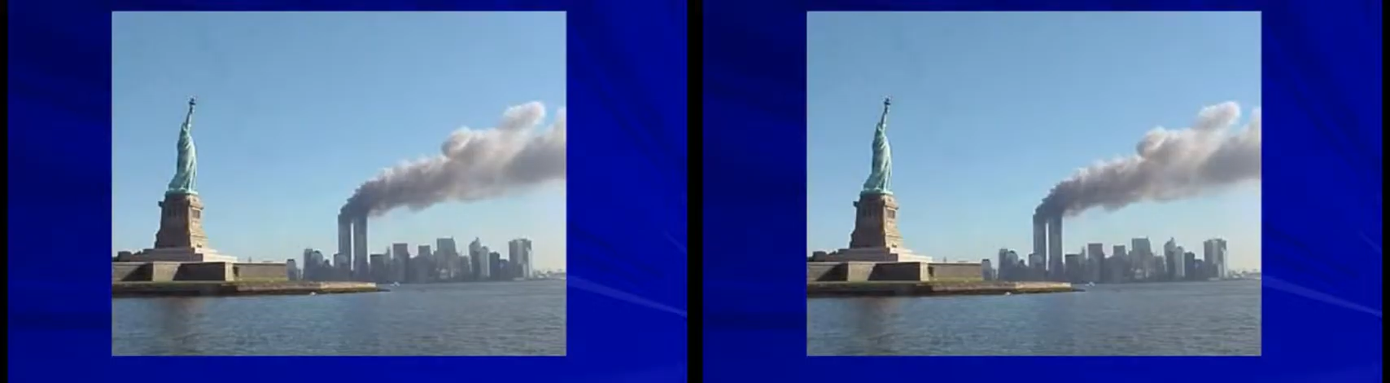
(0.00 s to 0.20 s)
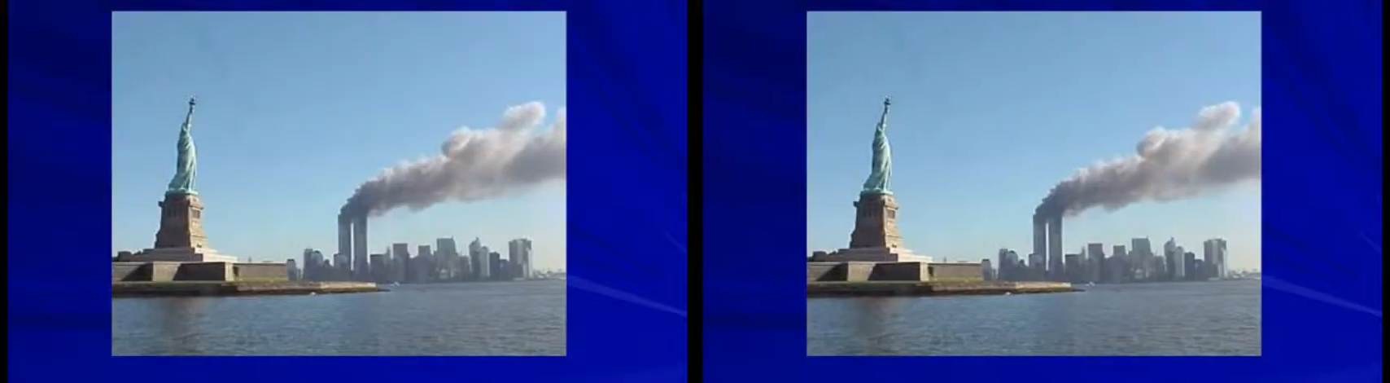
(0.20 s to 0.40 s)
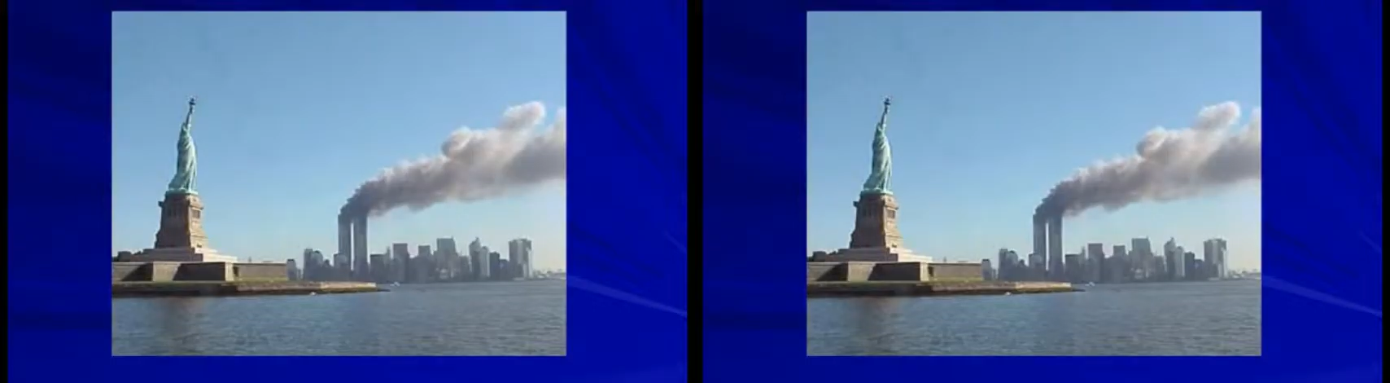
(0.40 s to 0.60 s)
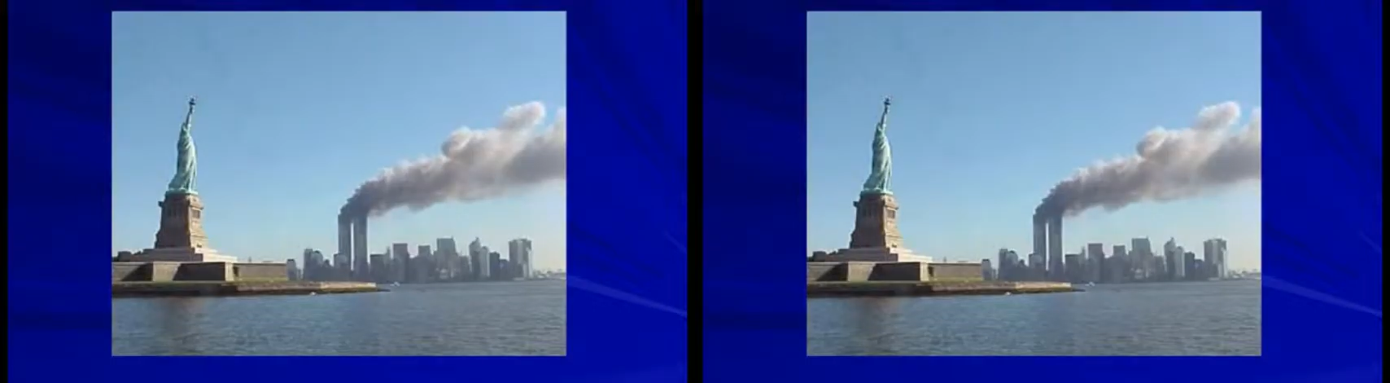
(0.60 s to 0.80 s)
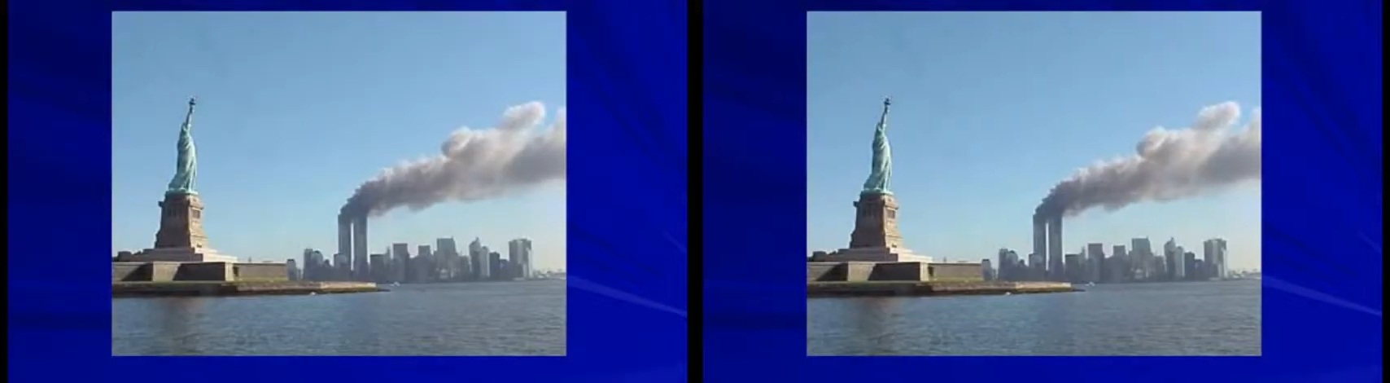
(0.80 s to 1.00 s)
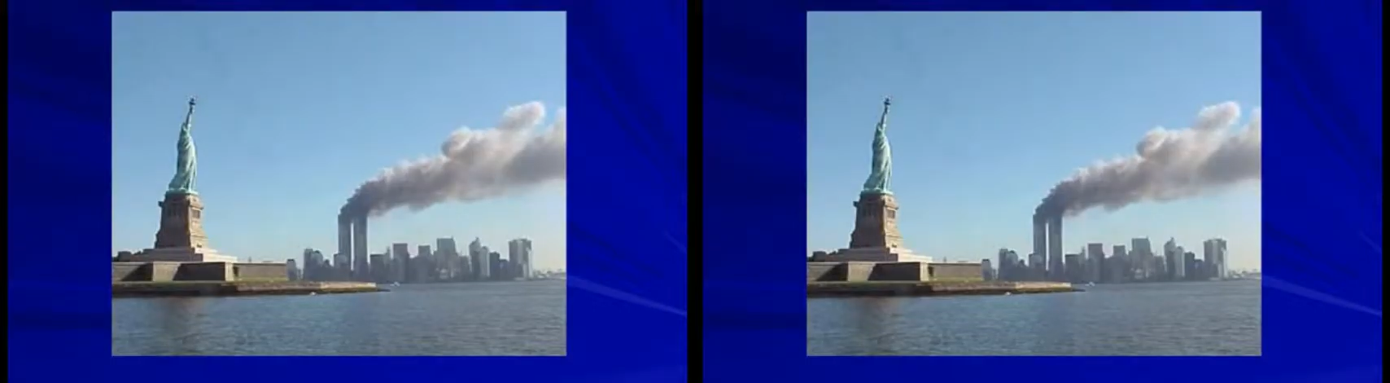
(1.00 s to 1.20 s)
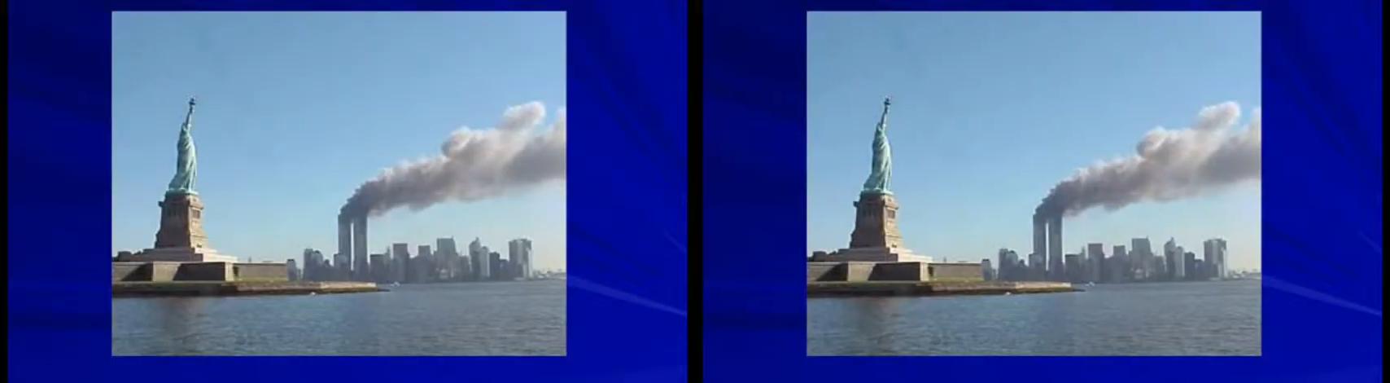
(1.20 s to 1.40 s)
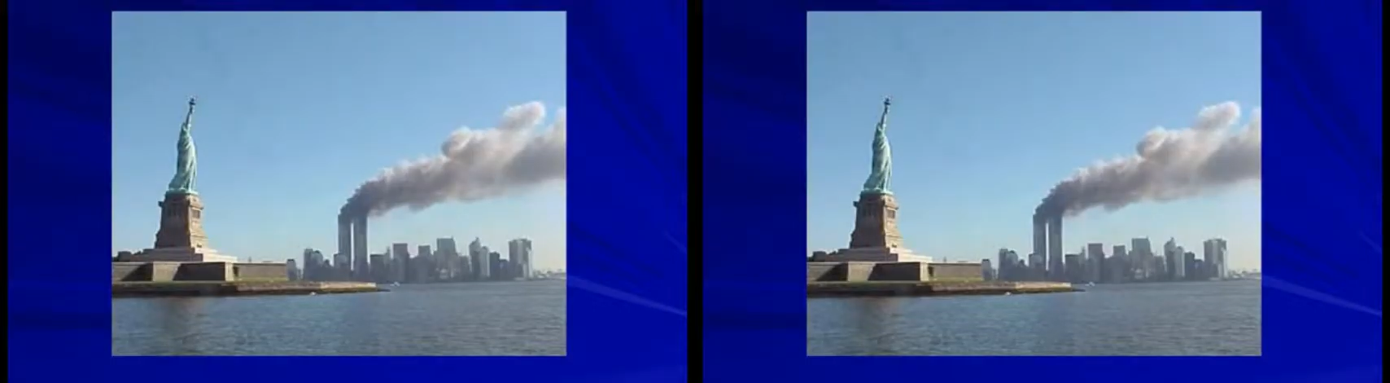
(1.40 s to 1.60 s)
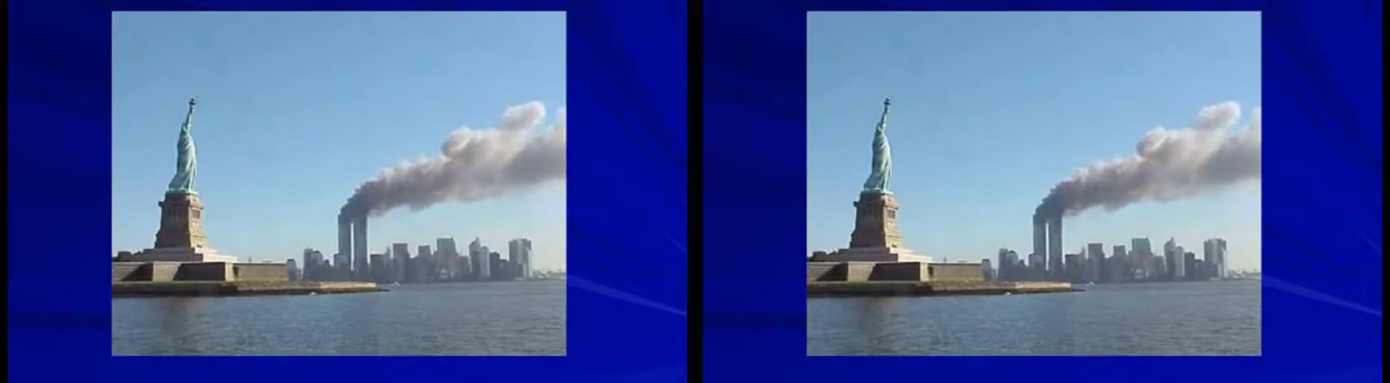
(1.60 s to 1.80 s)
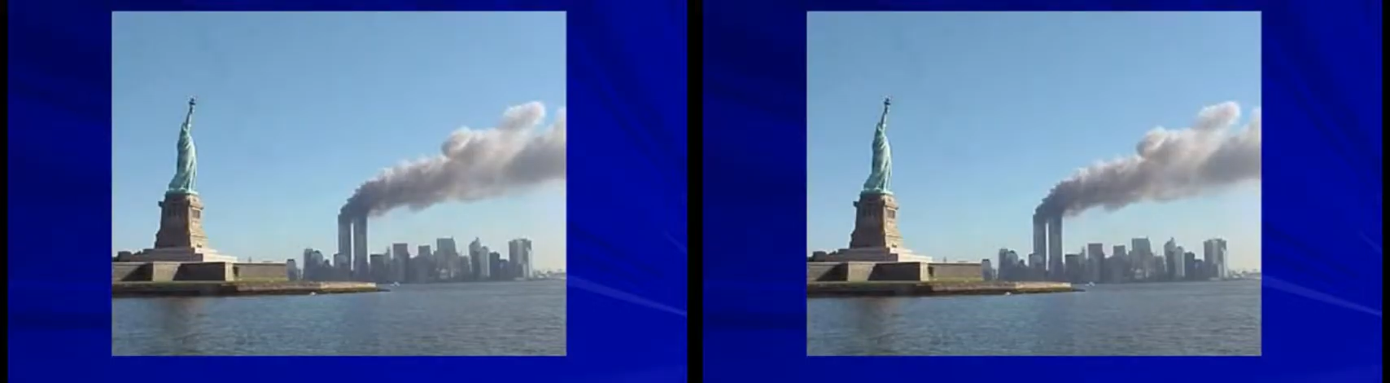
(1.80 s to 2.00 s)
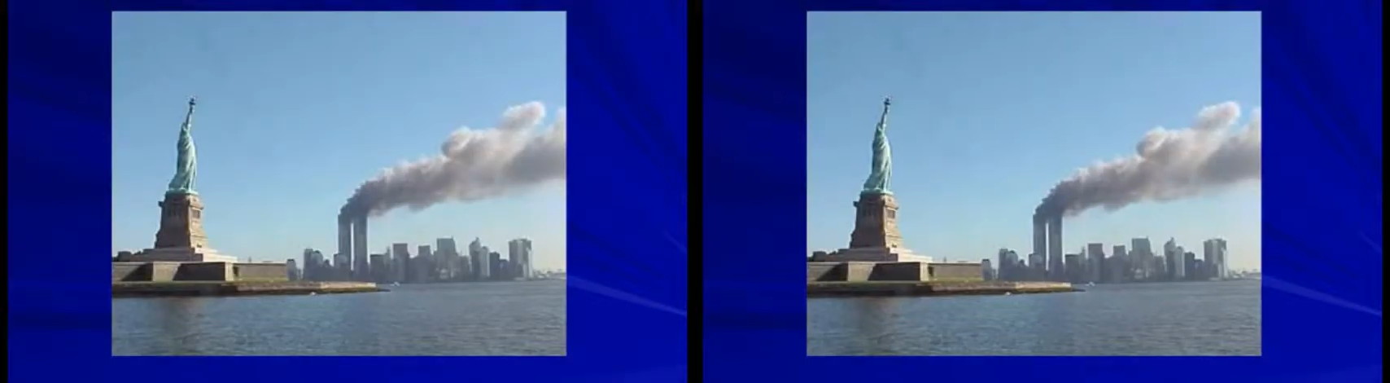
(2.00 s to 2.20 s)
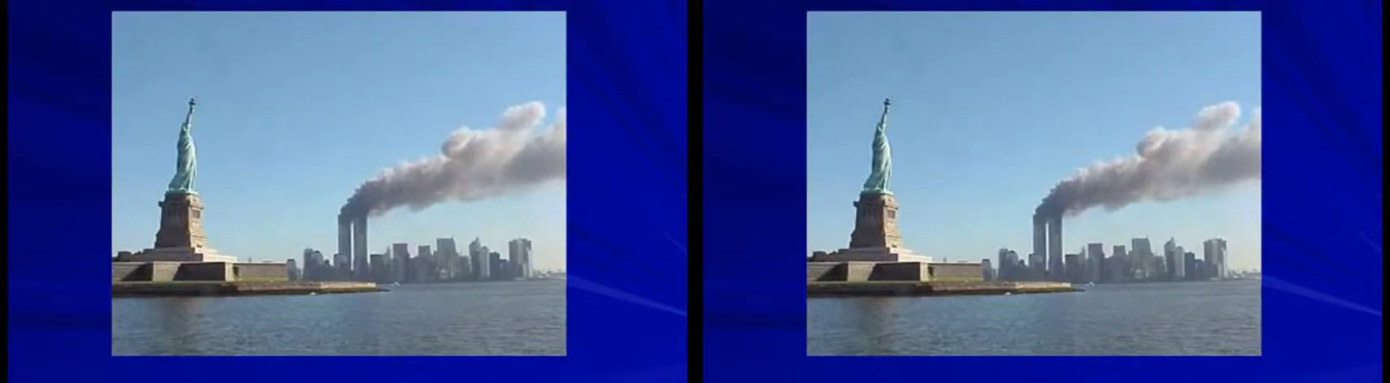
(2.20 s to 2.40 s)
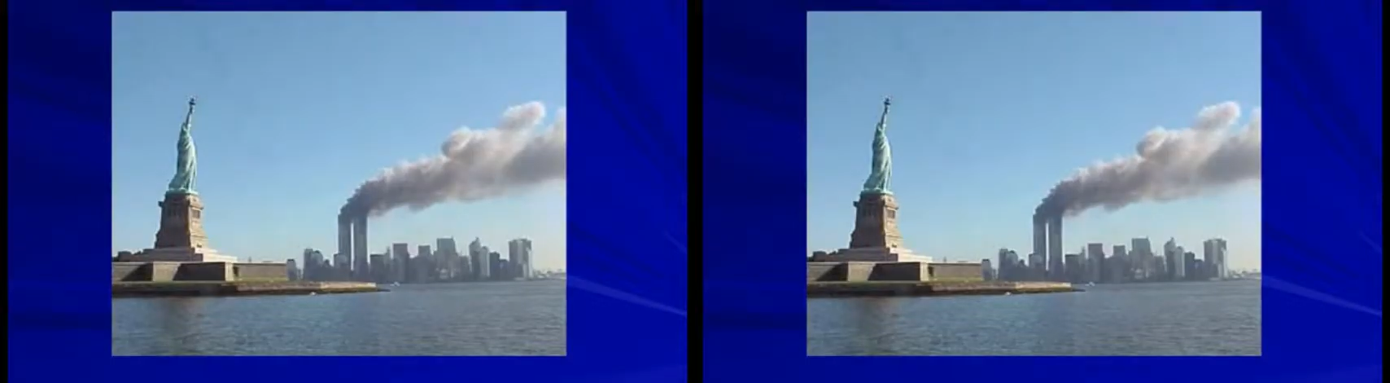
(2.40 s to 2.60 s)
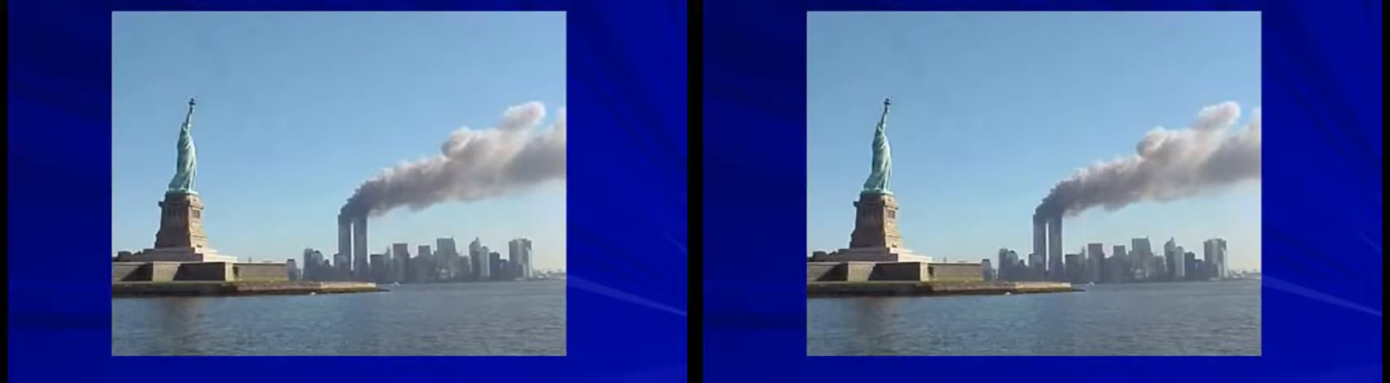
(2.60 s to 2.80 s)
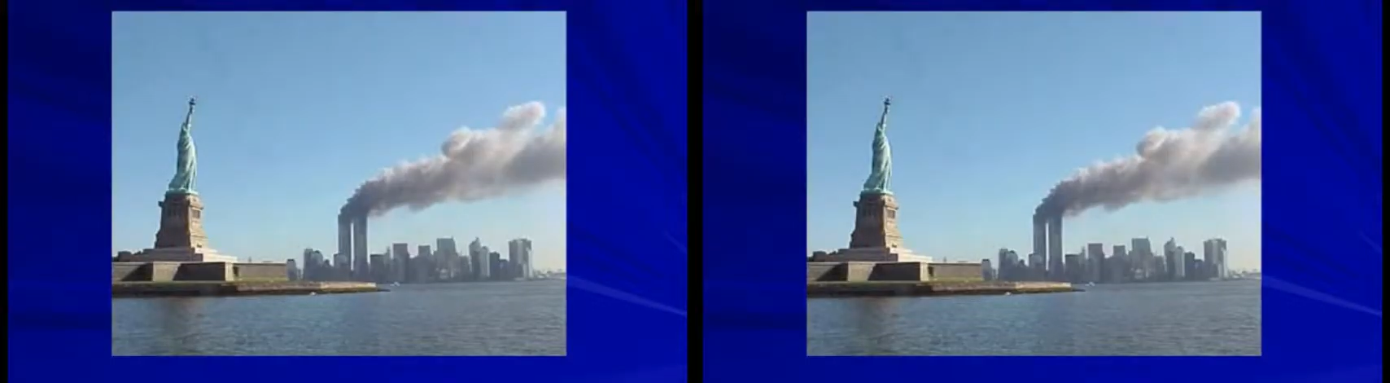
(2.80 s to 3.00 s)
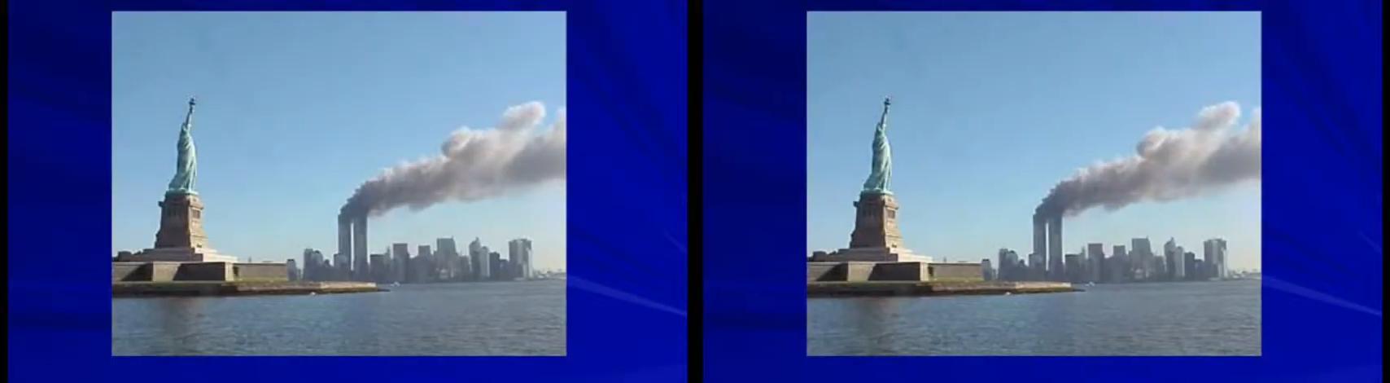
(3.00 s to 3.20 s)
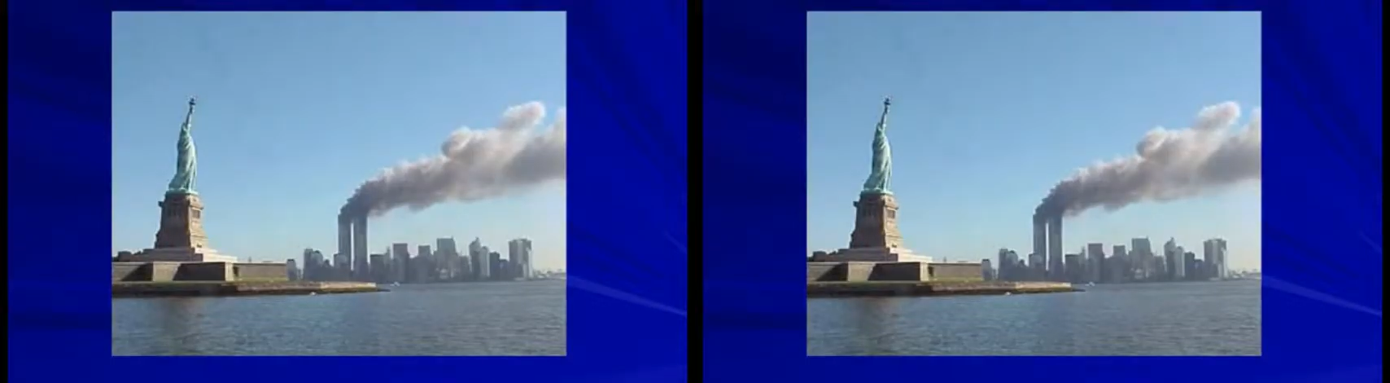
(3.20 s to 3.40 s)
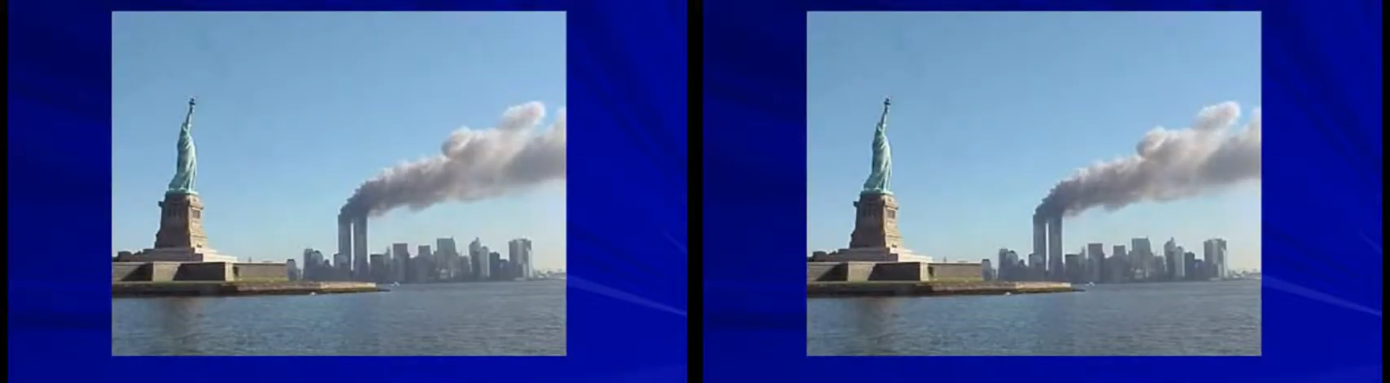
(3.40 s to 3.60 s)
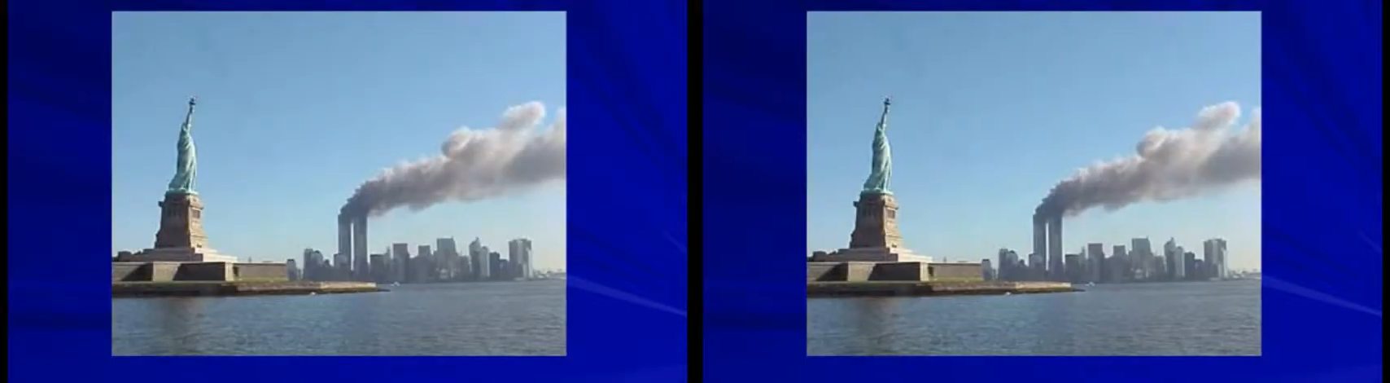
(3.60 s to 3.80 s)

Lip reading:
No face is visible, so there are no lips to read.